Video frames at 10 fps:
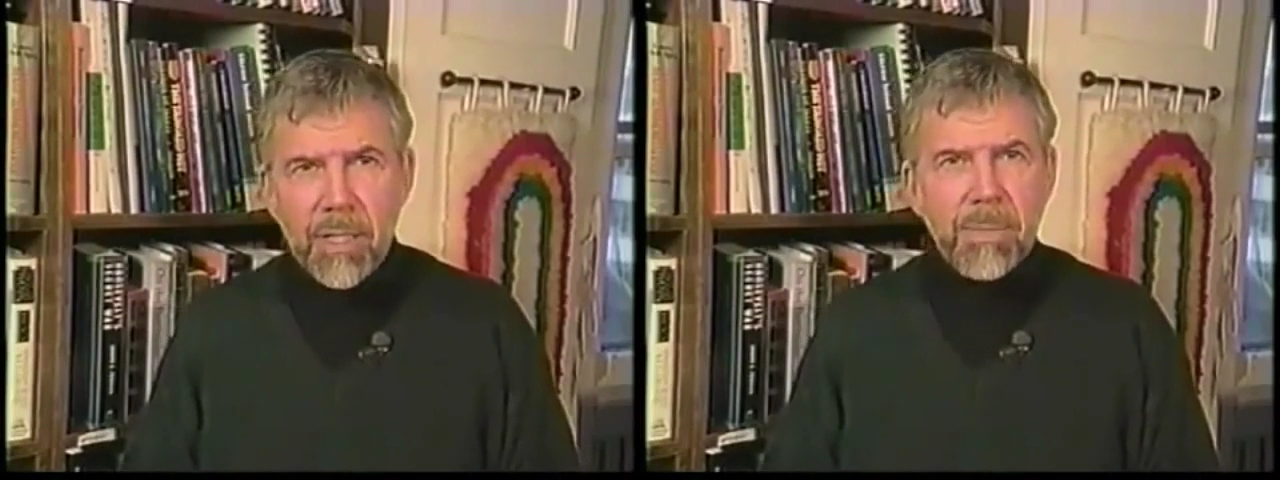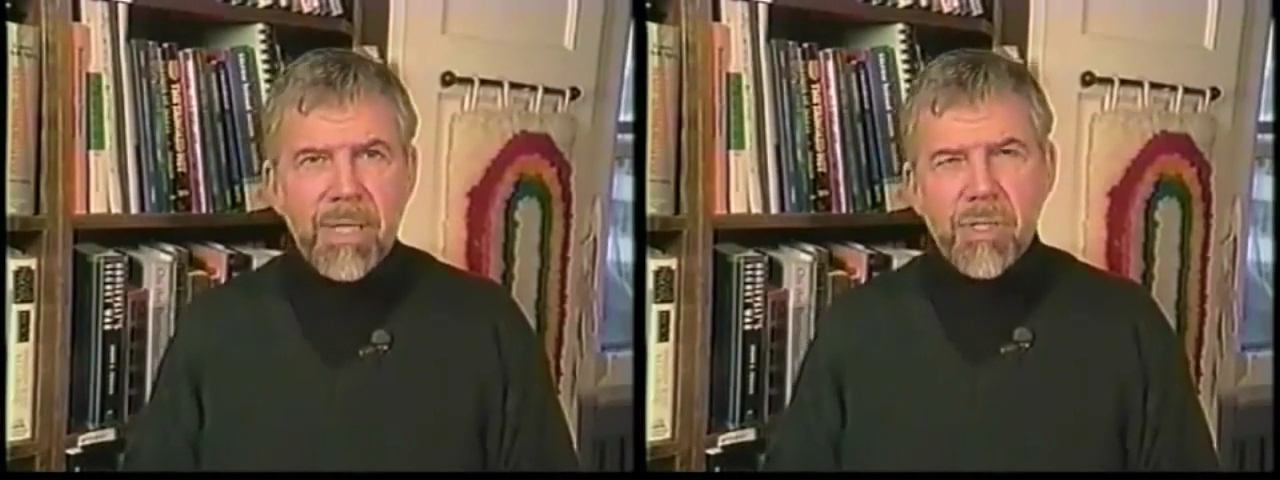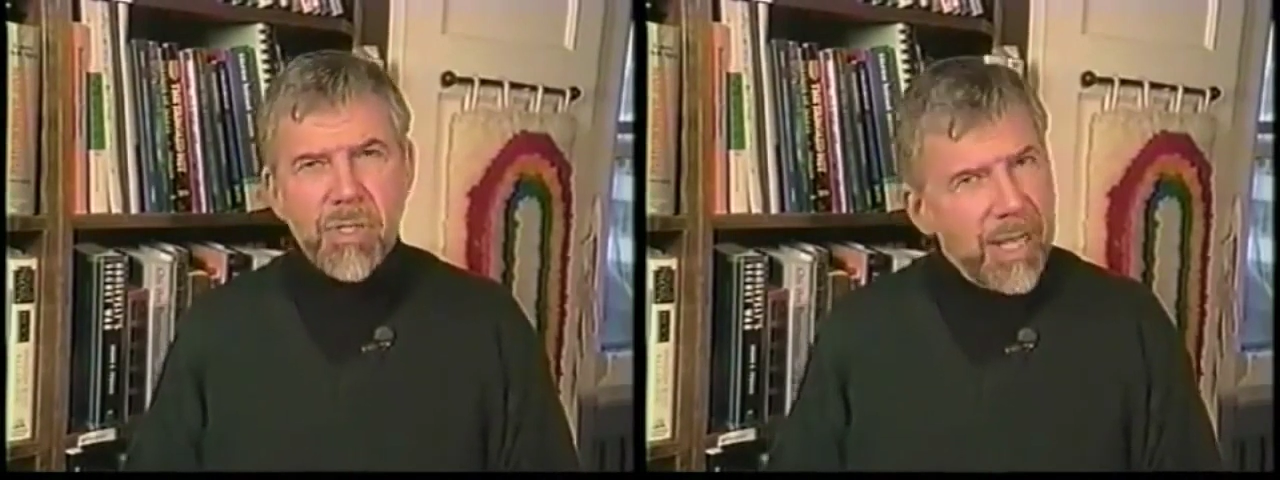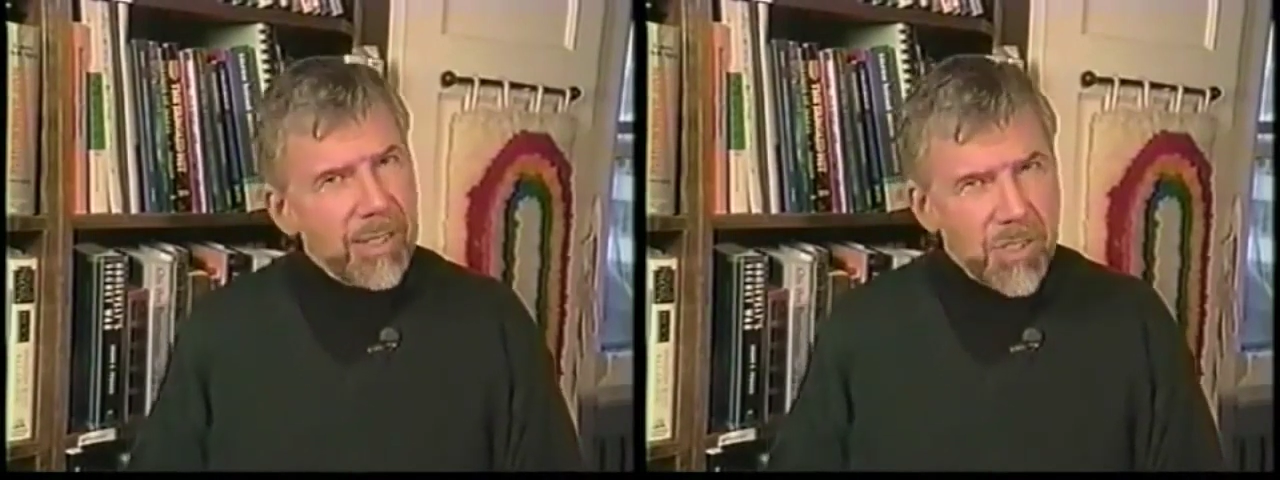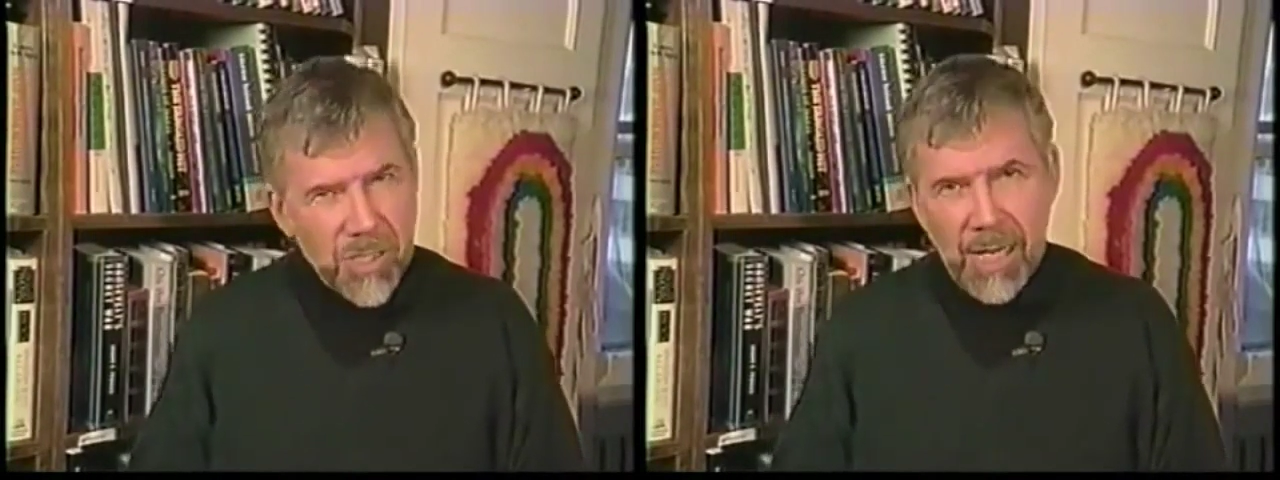plea to be
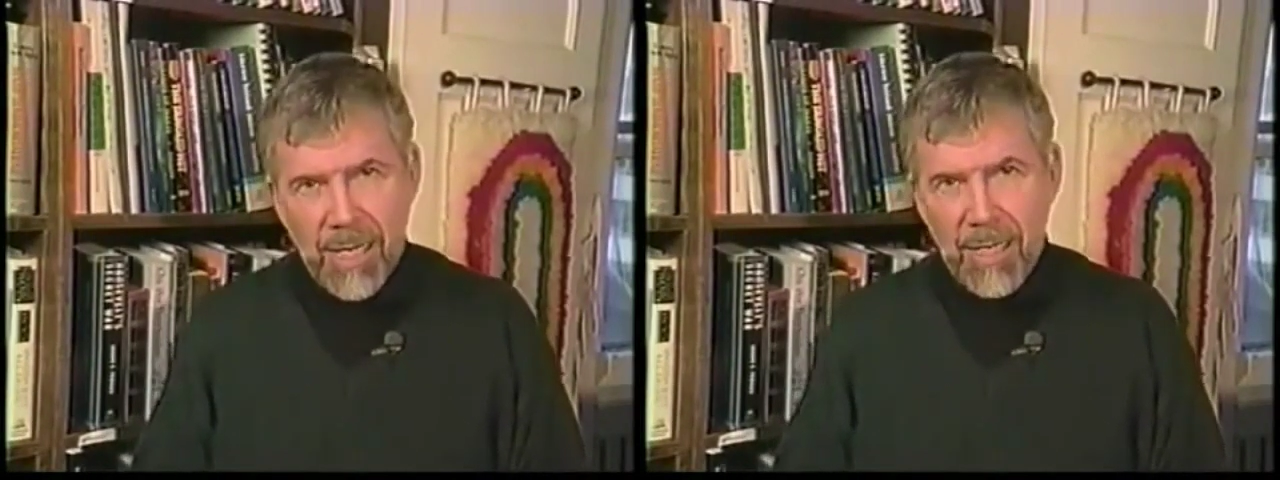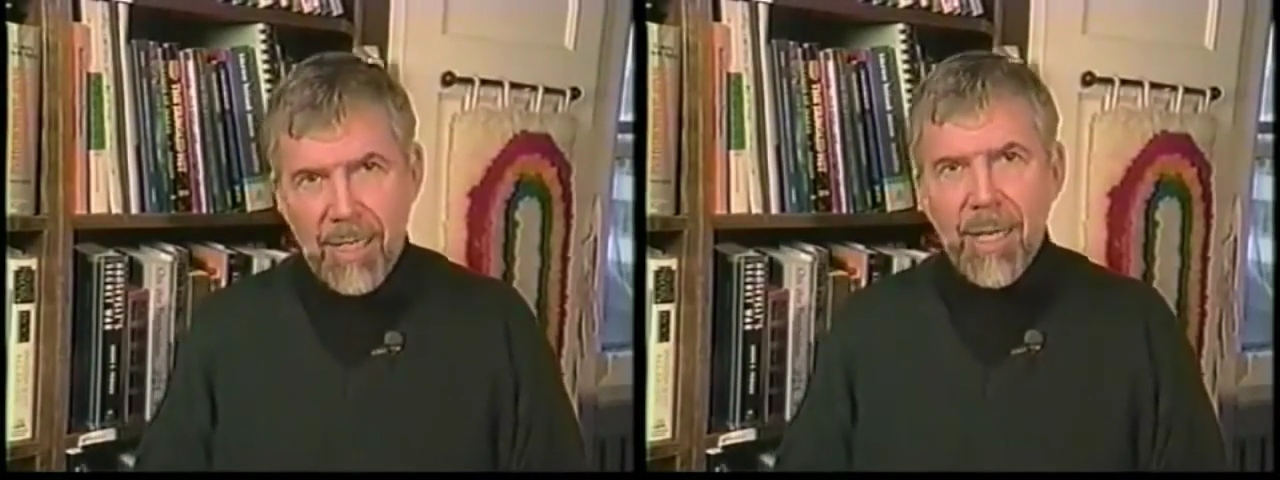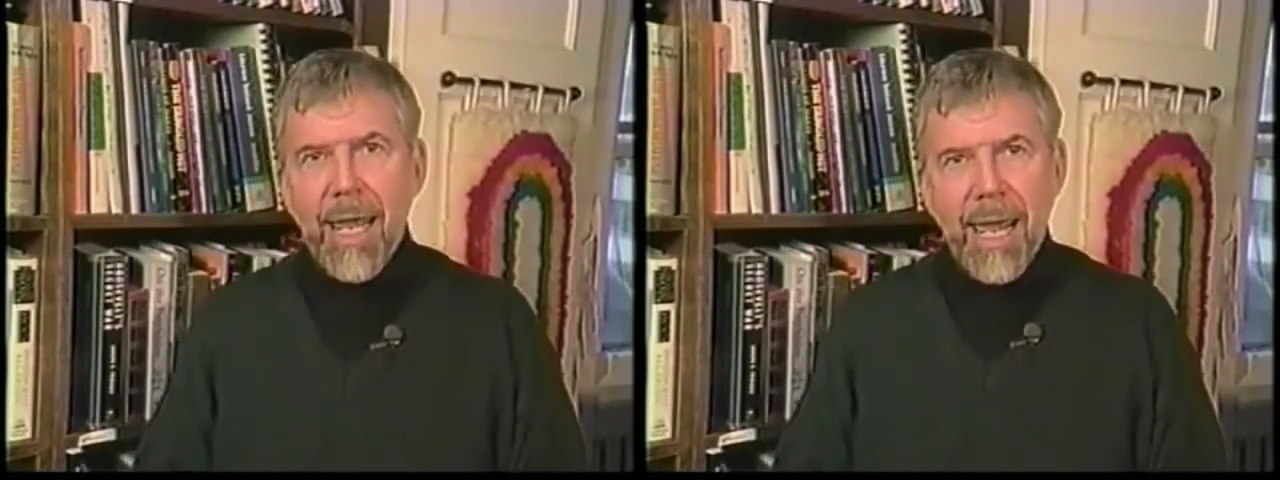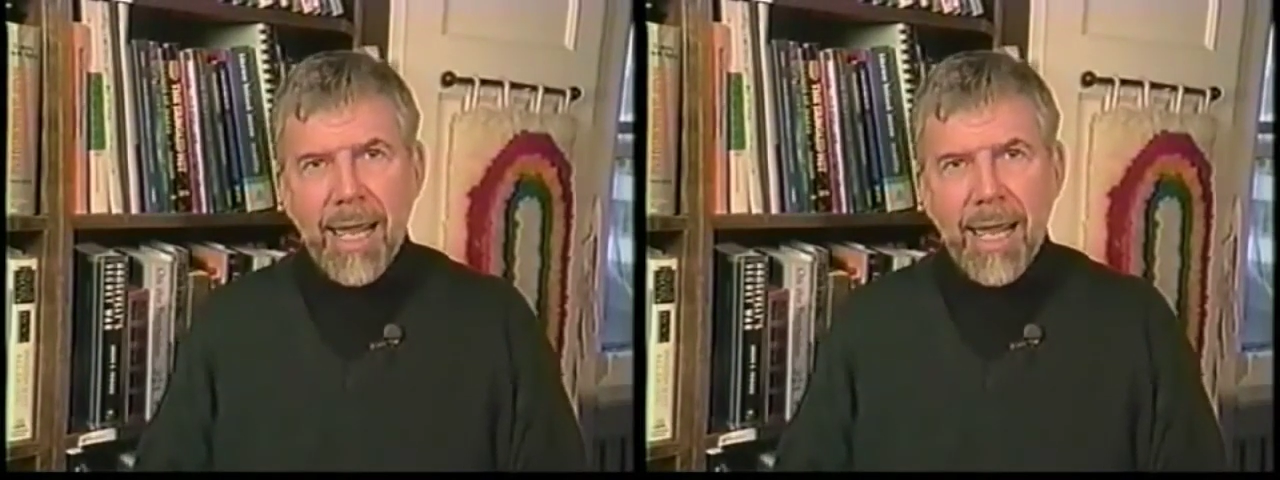set aside